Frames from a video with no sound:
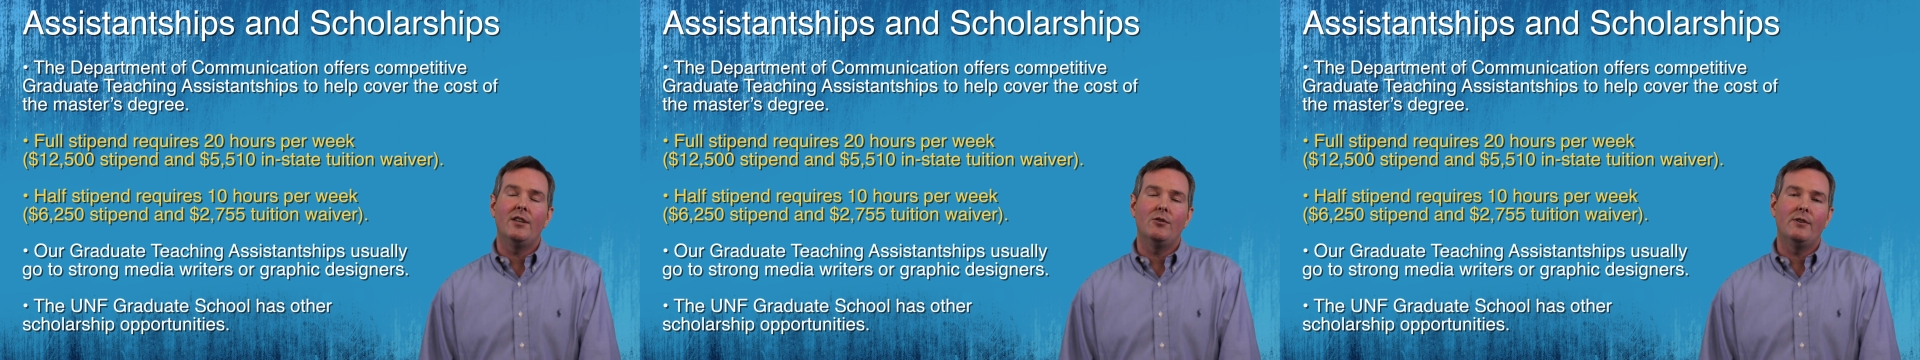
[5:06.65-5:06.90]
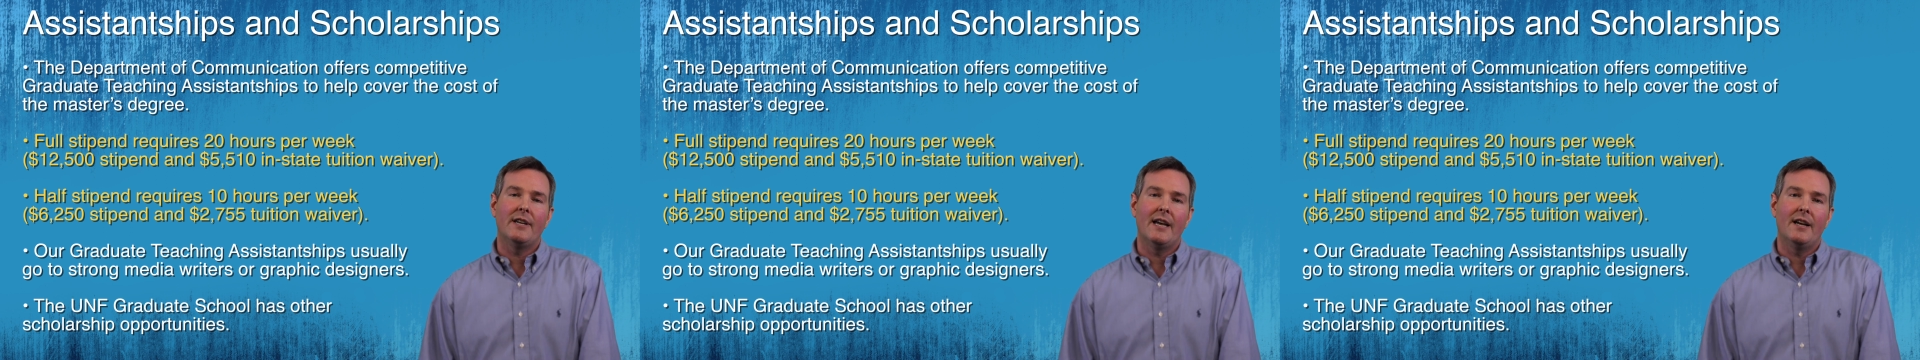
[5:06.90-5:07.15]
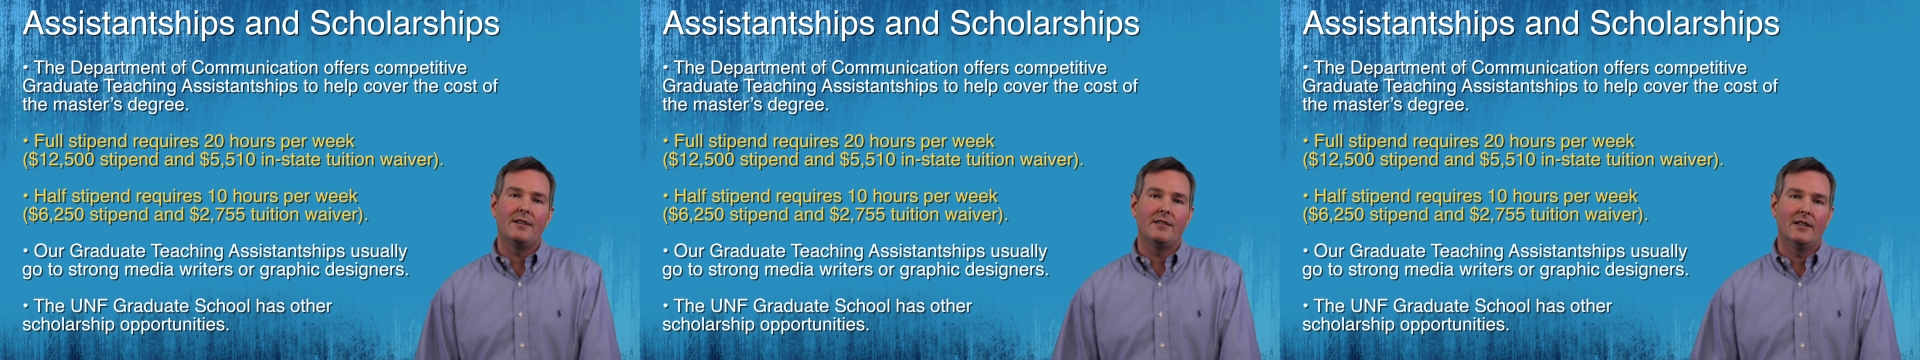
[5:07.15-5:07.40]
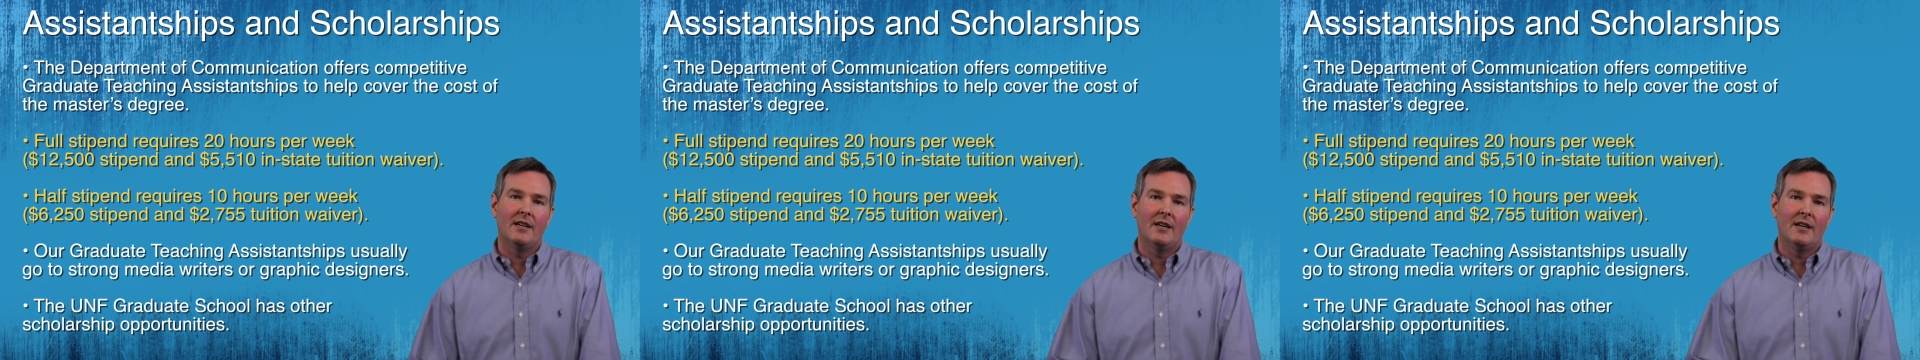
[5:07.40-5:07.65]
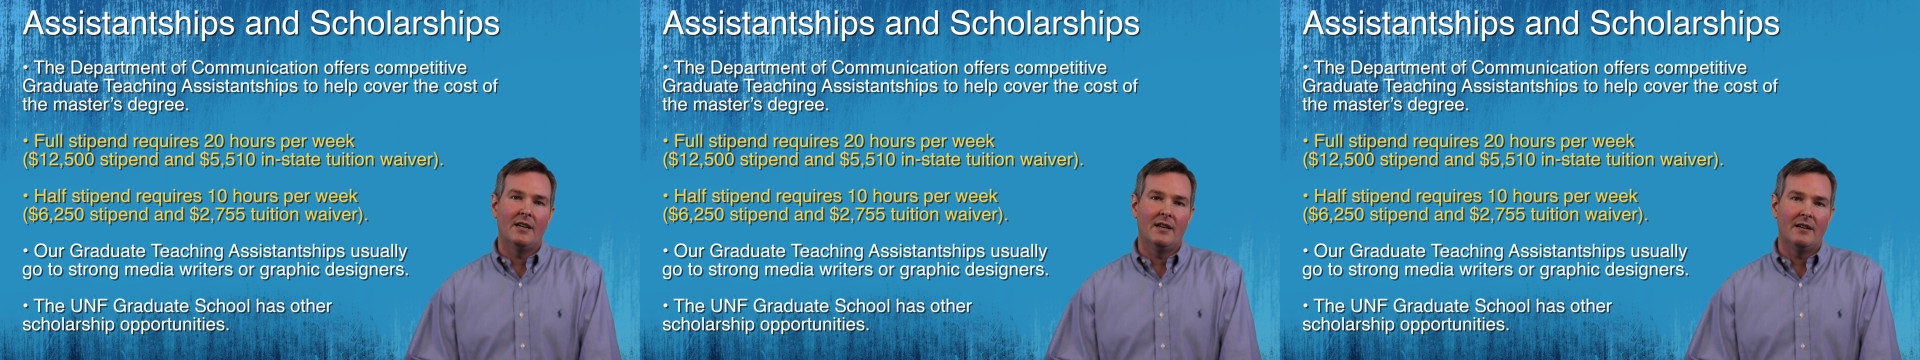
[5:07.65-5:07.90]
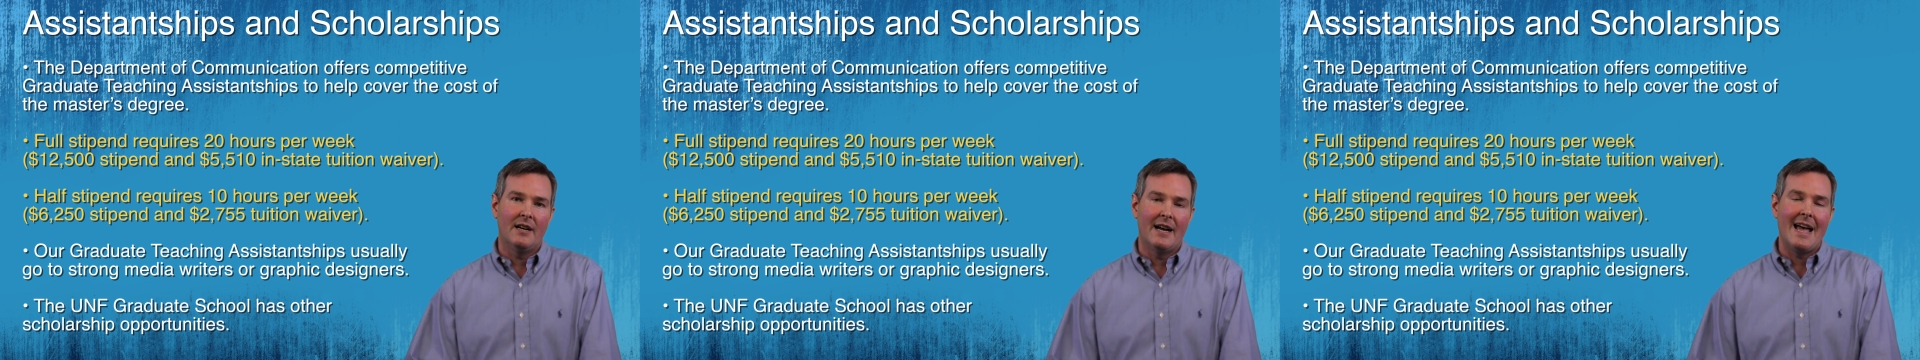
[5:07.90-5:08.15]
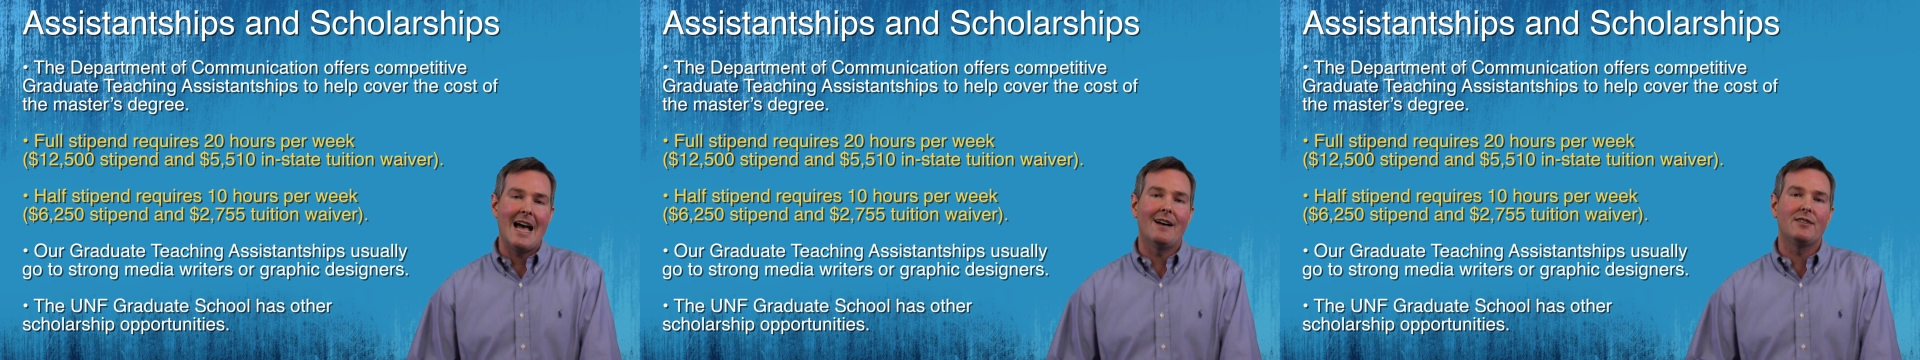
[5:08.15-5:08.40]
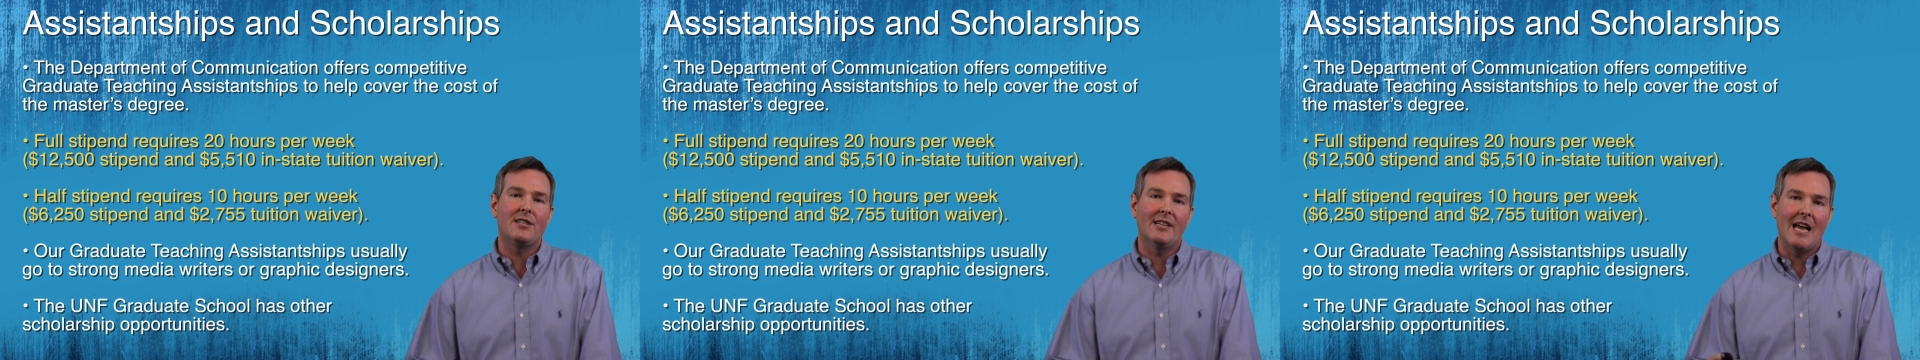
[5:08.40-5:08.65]
you get a
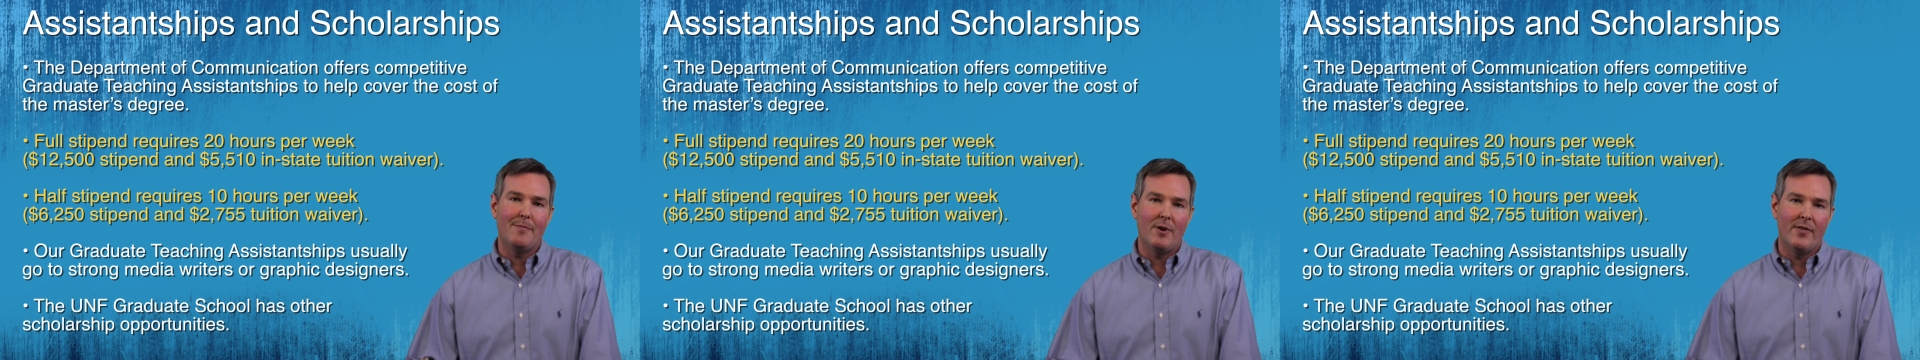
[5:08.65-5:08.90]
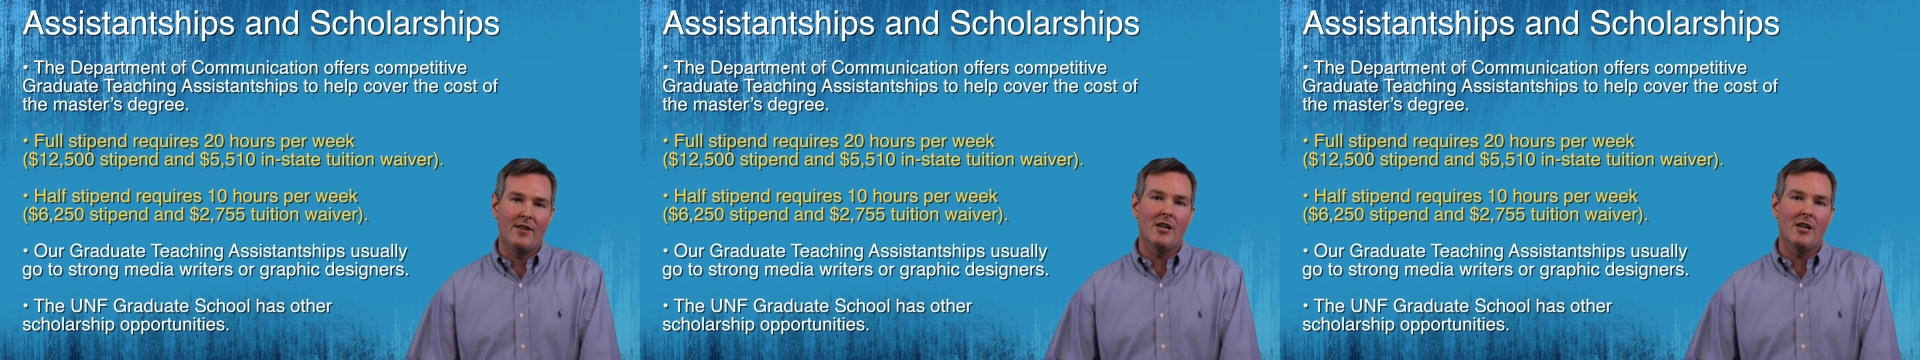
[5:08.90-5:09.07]
half stipend,